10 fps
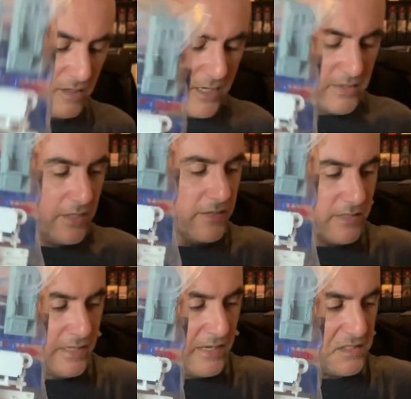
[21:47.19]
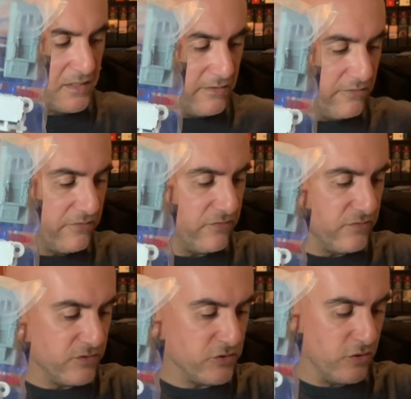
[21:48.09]
And then in the case of
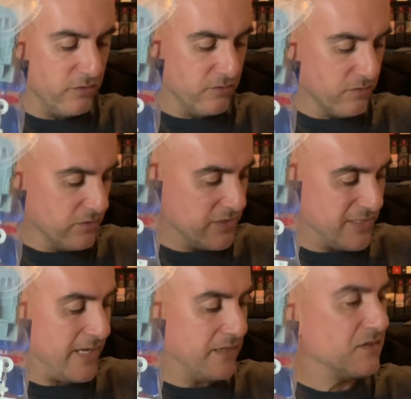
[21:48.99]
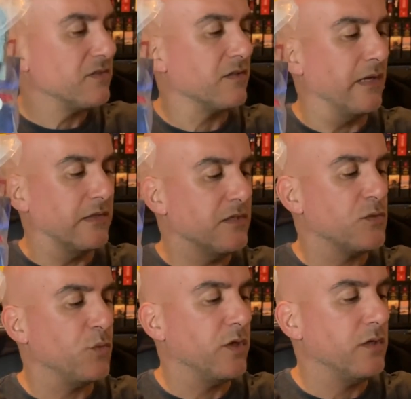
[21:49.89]
certain sets like this
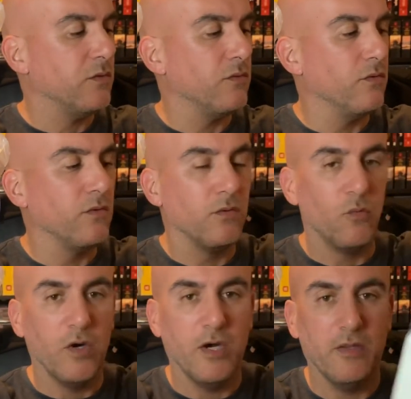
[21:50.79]
one, where